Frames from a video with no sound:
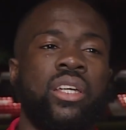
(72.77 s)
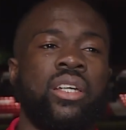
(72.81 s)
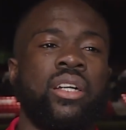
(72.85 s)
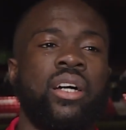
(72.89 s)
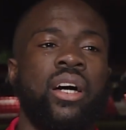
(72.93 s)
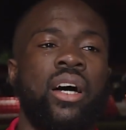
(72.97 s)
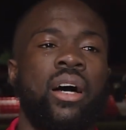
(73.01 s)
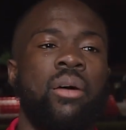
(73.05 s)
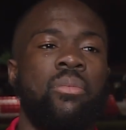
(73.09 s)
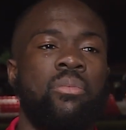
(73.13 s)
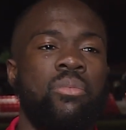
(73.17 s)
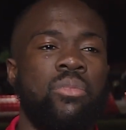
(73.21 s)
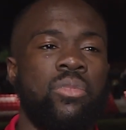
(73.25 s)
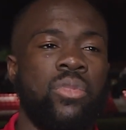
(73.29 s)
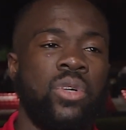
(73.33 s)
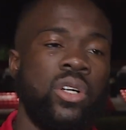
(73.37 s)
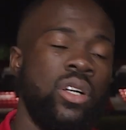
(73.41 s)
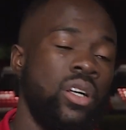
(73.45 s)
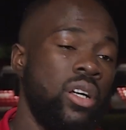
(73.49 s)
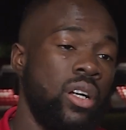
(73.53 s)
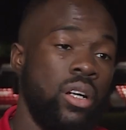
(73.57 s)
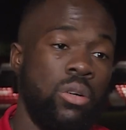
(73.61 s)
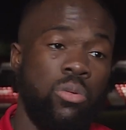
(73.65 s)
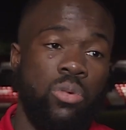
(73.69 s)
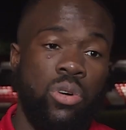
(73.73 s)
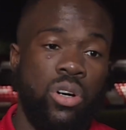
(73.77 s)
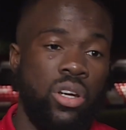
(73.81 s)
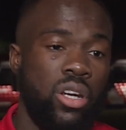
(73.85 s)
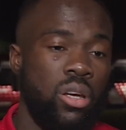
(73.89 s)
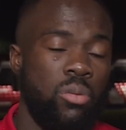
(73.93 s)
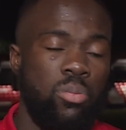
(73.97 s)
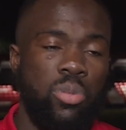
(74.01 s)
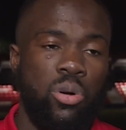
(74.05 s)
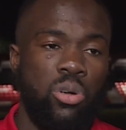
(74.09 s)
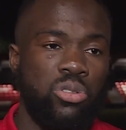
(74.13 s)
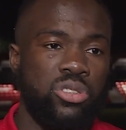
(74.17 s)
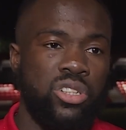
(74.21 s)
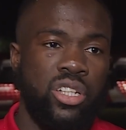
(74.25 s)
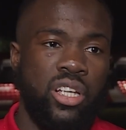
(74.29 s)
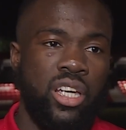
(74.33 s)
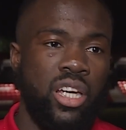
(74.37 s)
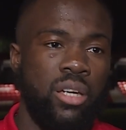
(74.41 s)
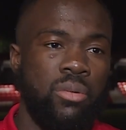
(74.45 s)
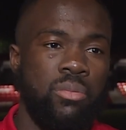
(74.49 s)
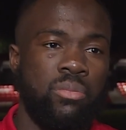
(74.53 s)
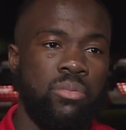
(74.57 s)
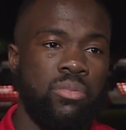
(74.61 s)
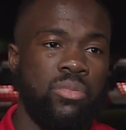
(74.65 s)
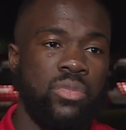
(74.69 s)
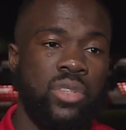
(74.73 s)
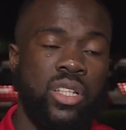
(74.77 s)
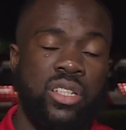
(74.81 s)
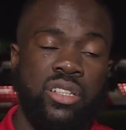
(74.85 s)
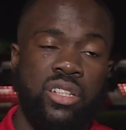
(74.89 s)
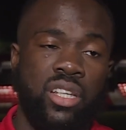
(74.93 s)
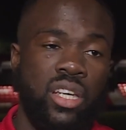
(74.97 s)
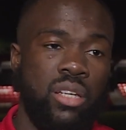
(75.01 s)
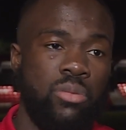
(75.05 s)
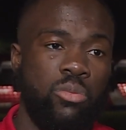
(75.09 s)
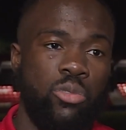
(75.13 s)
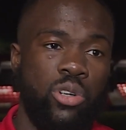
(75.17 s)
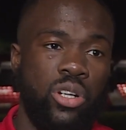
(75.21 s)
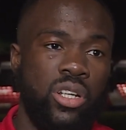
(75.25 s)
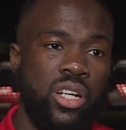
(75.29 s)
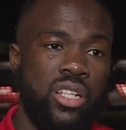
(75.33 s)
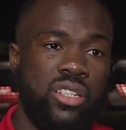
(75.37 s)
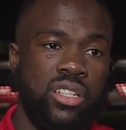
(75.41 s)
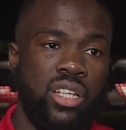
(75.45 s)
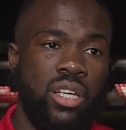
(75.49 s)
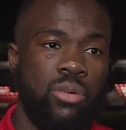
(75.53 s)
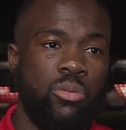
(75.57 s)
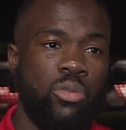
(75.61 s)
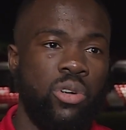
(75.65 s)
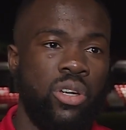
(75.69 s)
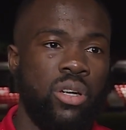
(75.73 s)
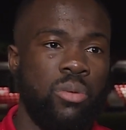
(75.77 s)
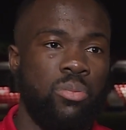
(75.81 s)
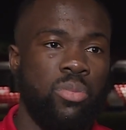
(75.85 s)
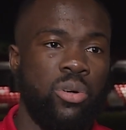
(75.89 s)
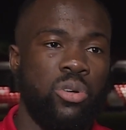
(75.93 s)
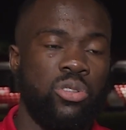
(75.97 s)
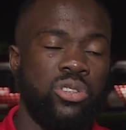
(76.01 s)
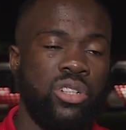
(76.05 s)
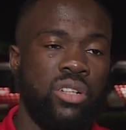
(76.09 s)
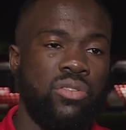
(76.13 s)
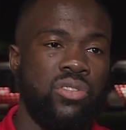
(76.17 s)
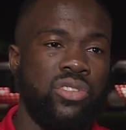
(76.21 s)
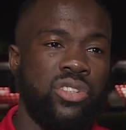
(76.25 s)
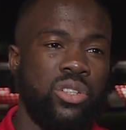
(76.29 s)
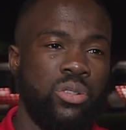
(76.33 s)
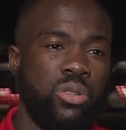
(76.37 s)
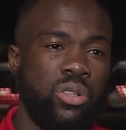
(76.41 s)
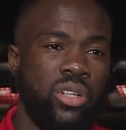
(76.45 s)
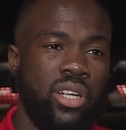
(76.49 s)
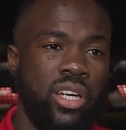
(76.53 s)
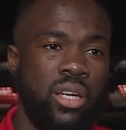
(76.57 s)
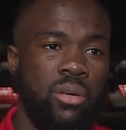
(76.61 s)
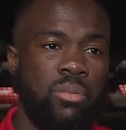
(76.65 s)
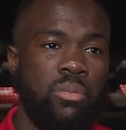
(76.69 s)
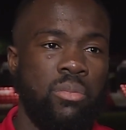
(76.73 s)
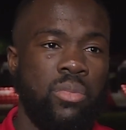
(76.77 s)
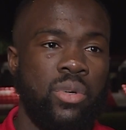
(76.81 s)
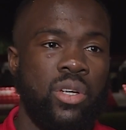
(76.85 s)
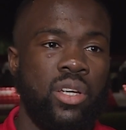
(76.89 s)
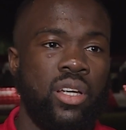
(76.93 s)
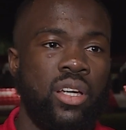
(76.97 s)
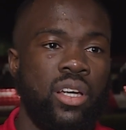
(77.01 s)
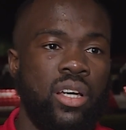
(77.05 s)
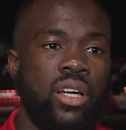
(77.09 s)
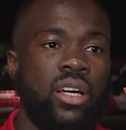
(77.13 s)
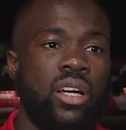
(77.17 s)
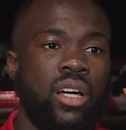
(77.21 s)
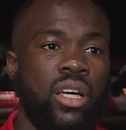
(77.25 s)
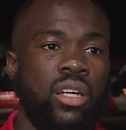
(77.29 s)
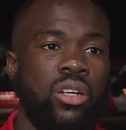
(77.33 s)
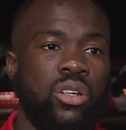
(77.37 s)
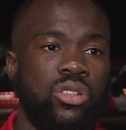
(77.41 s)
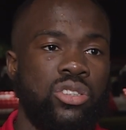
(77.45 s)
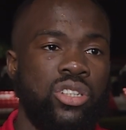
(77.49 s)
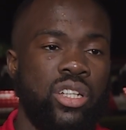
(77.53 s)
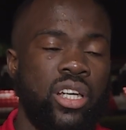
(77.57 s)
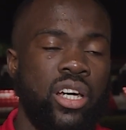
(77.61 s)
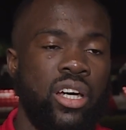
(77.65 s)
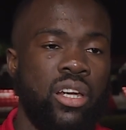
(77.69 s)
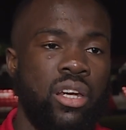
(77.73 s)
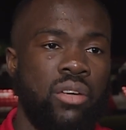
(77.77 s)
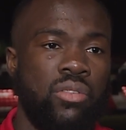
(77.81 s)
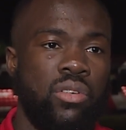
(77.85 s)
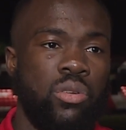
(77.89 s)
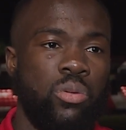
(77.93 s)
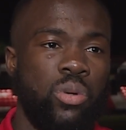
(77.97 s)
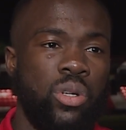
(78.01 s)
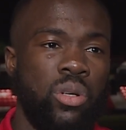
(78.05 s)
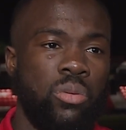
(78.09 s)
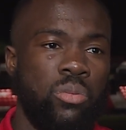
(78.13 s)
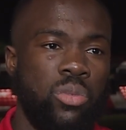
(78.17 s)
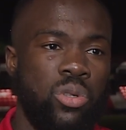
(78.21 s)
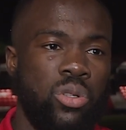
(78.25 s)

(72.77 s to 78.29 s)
We're going to approach the game the same way you approach every single game, and look to get another win on